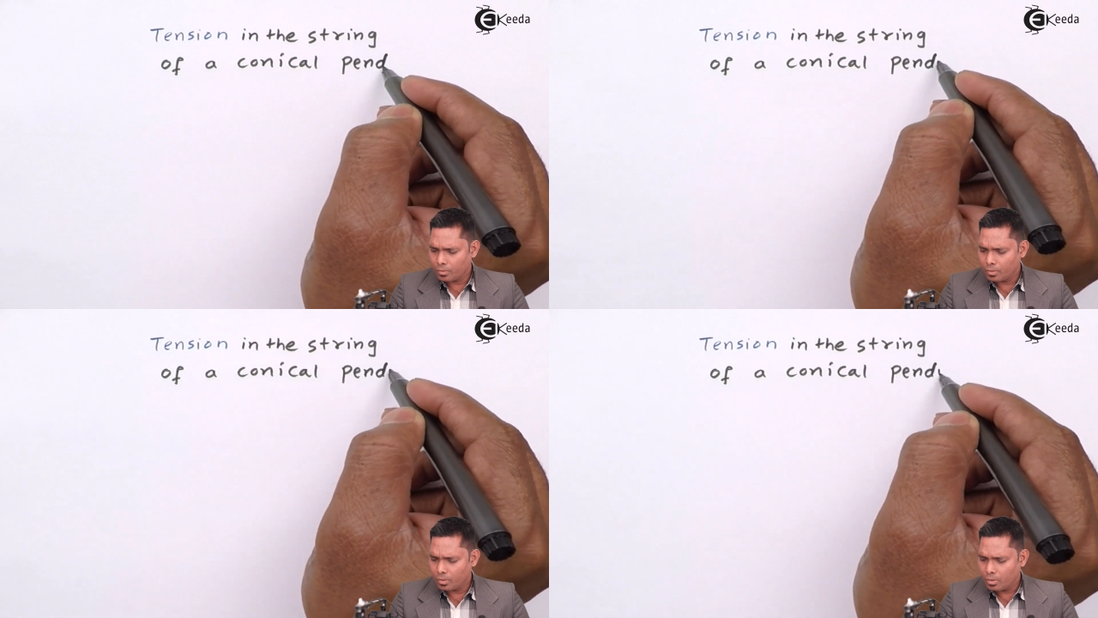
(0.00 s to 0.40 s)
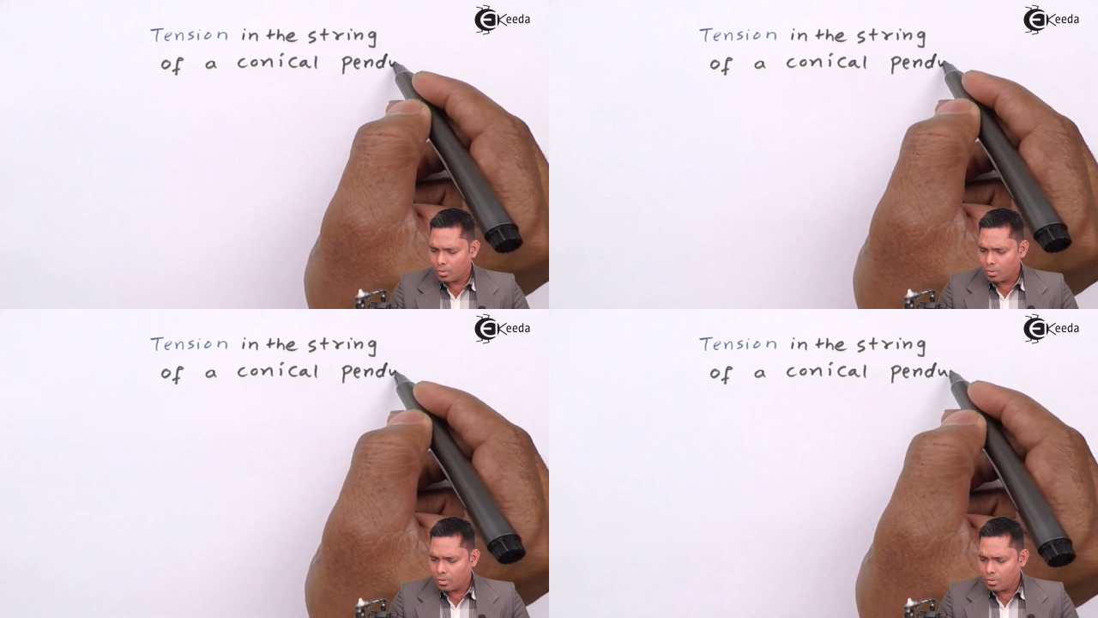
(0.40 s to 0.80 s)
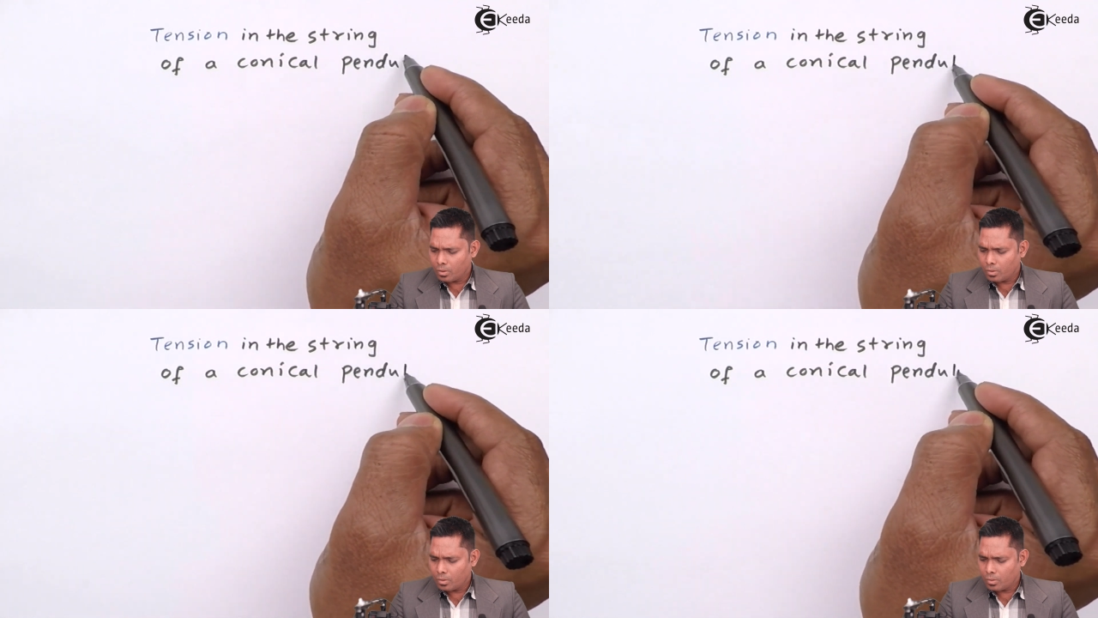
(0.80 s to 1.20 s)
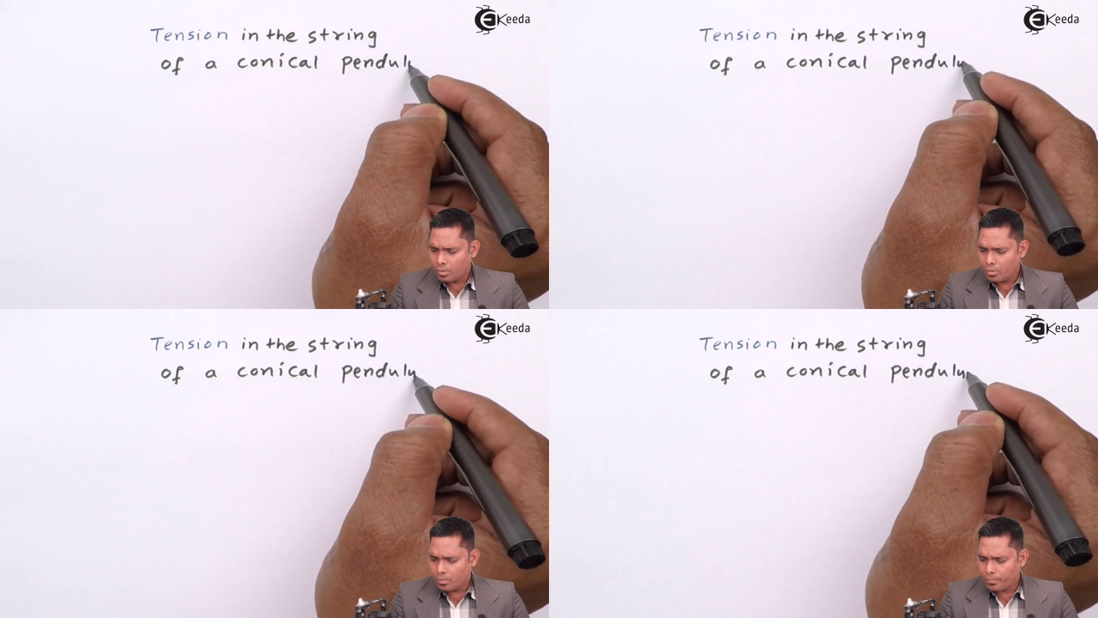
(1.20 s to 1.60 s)

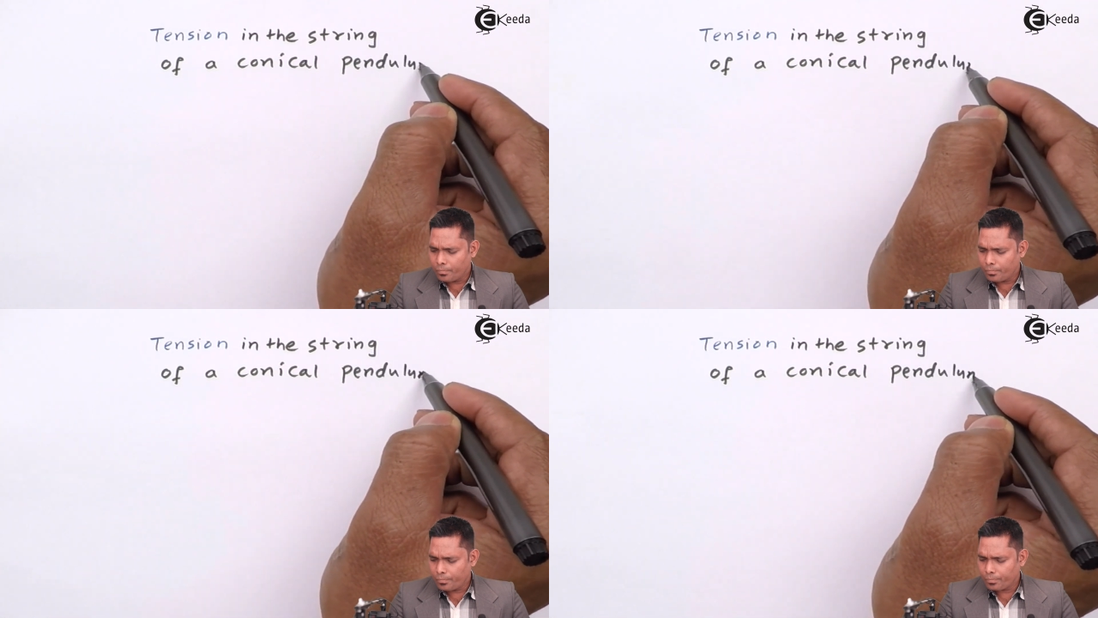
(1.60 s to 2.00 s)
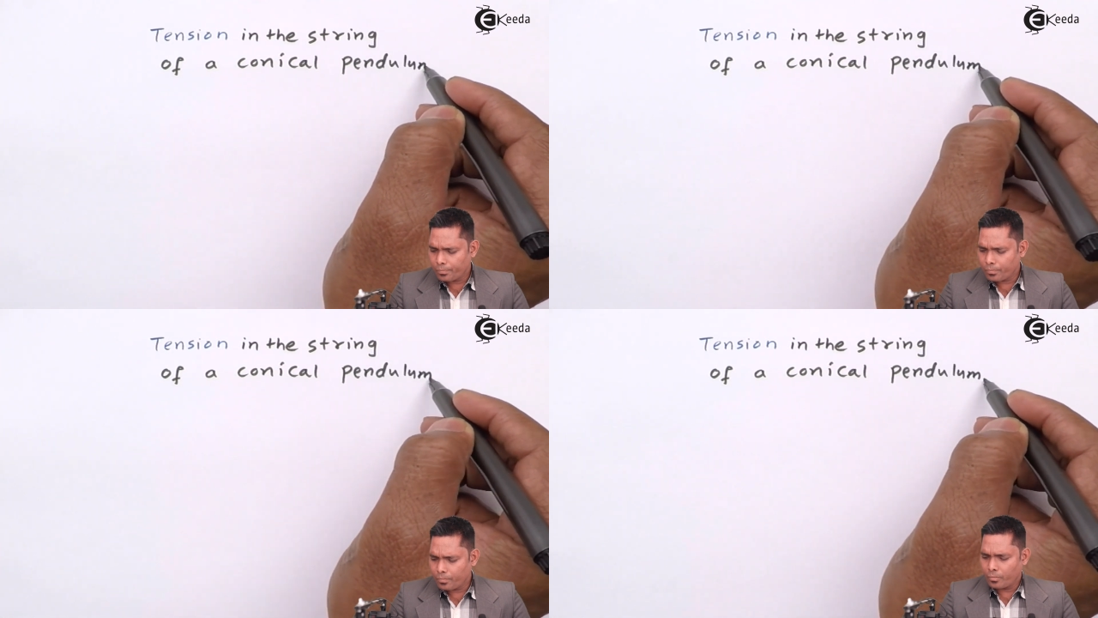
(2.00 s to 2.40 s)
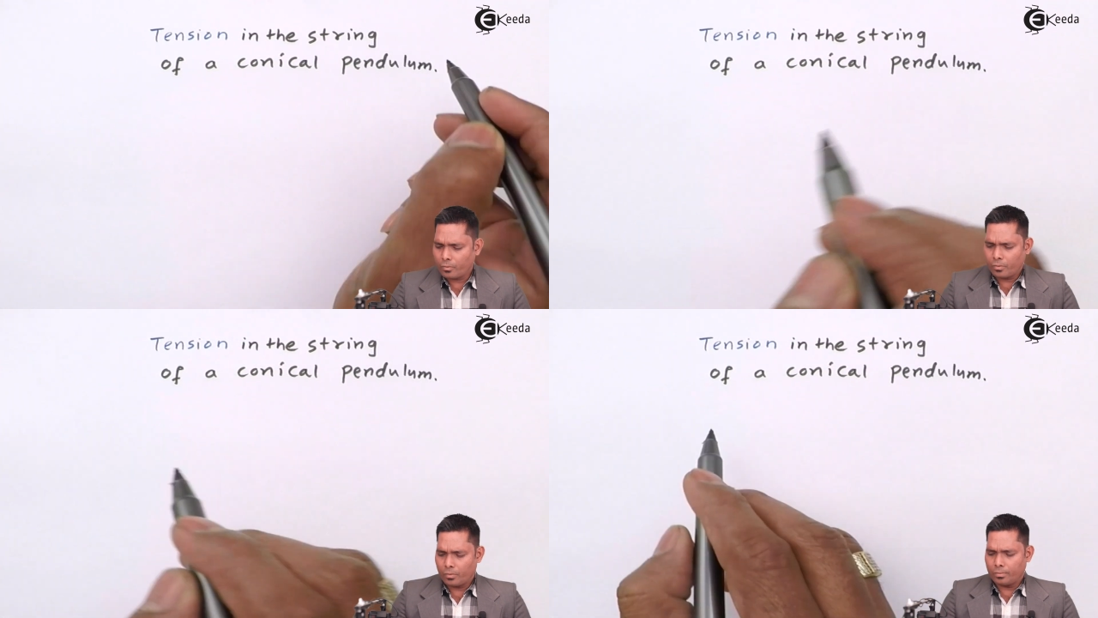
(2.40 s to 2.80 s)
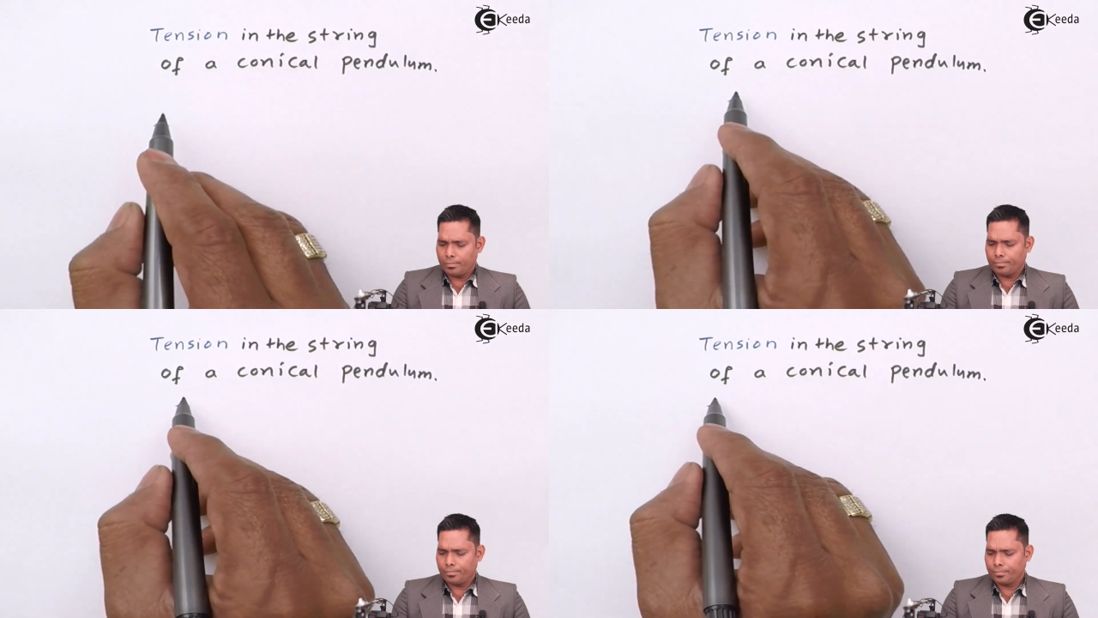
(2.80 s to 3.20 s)

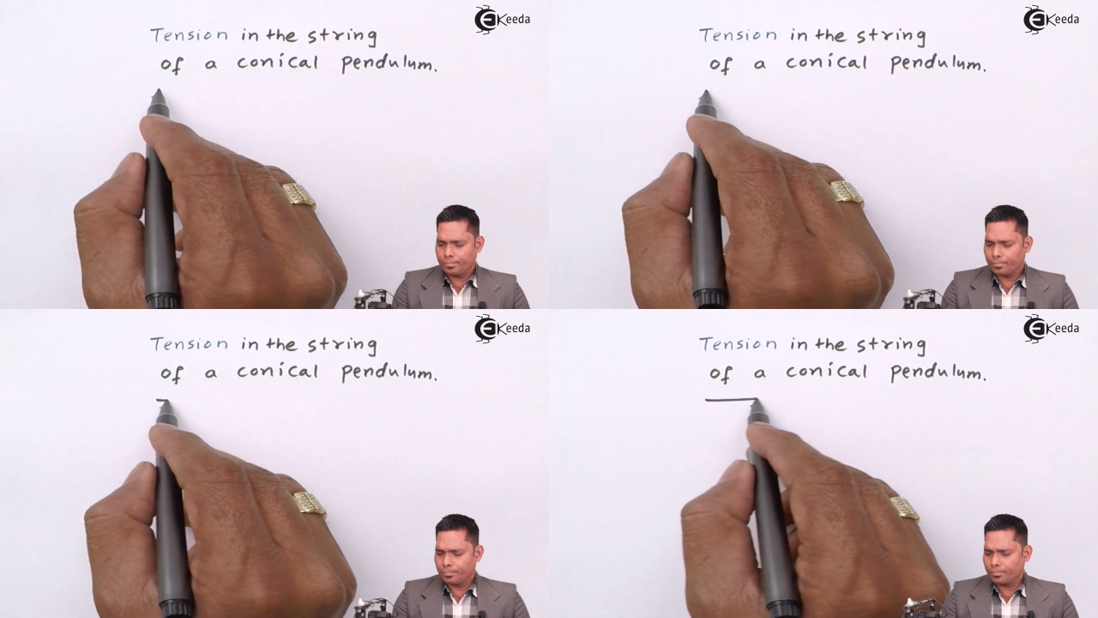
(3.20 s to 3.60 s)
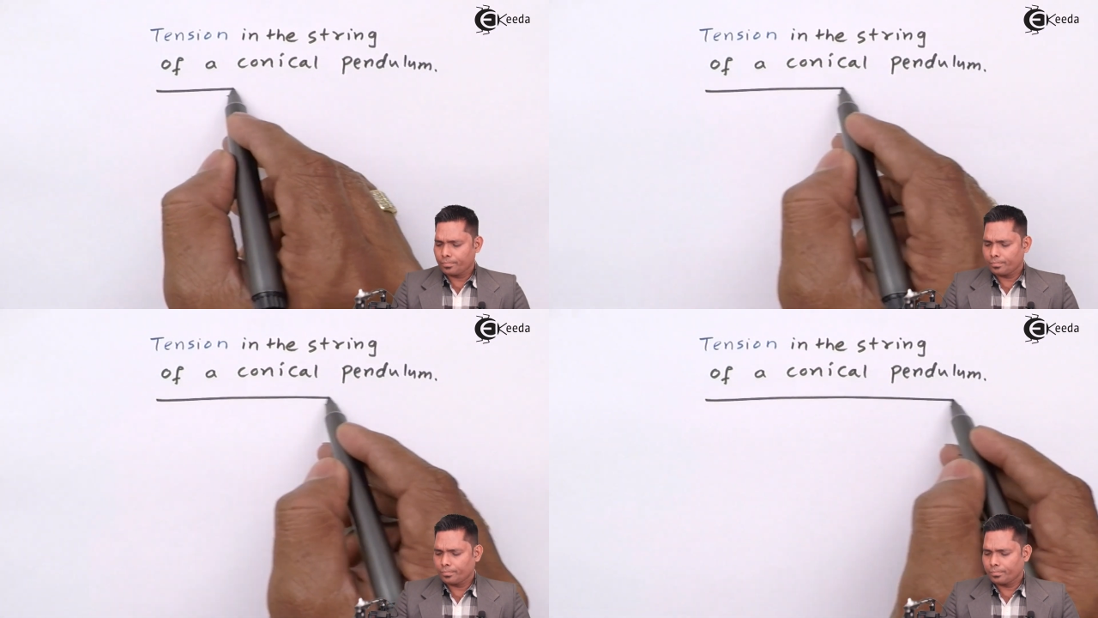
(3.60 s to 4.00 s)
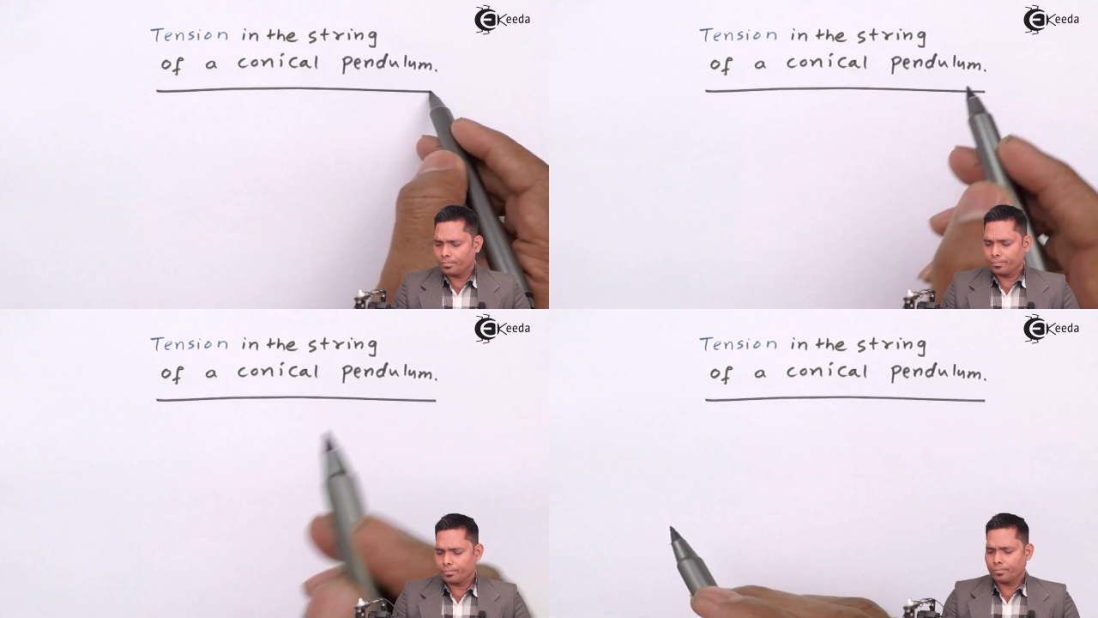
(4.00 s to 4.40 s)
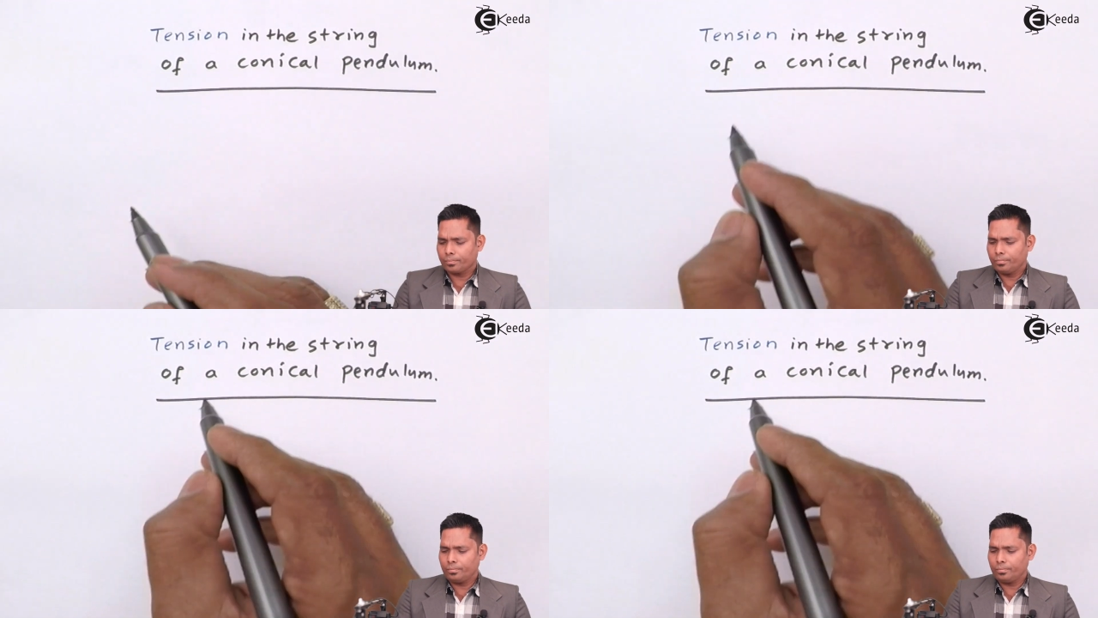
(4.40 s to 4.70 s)
(no one is talking)